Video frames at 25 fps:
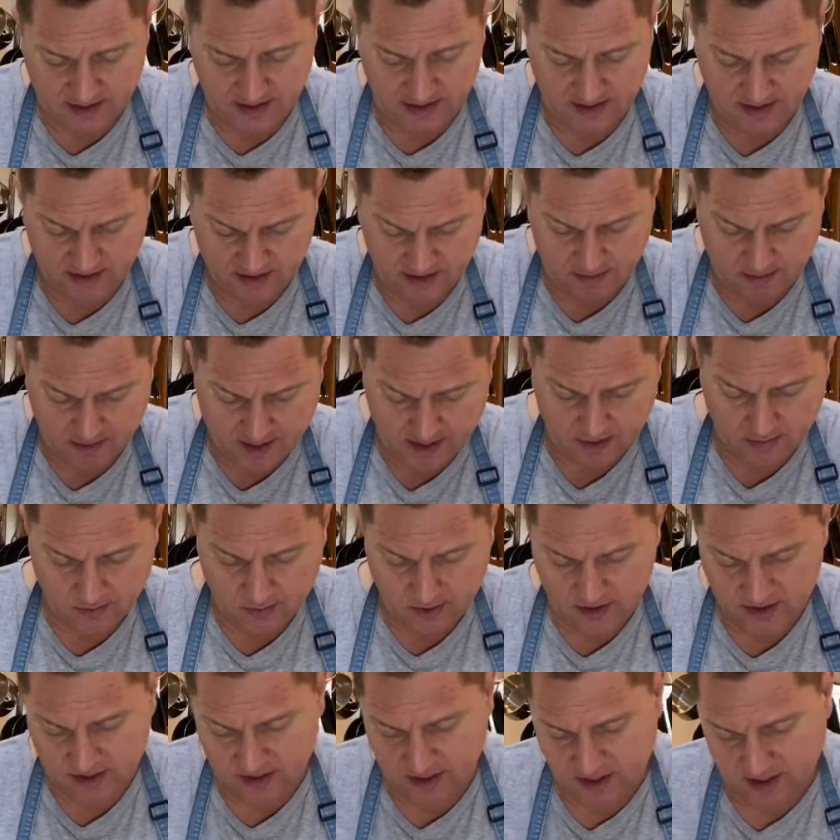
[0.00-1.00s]
Doesn't matter what
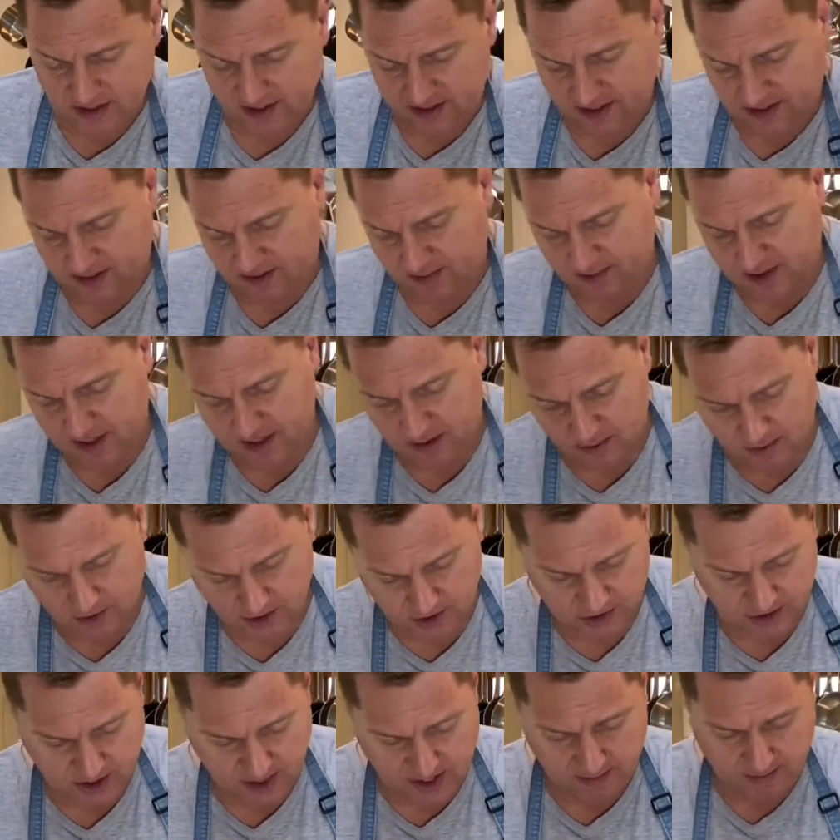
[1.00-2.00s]
size, doesn't matter what
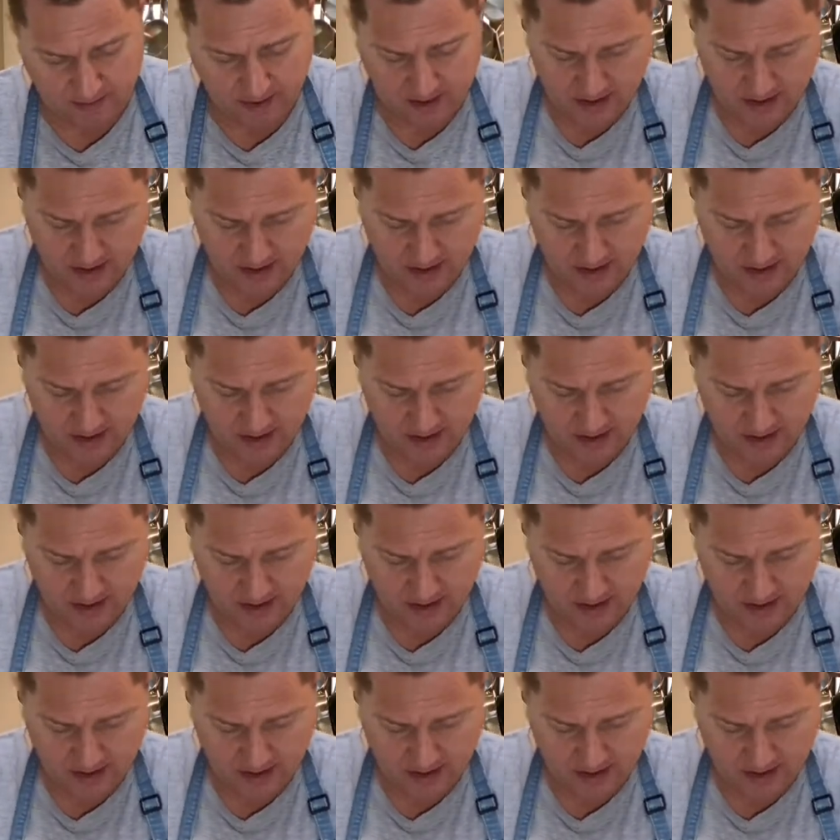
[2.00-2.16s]
shape.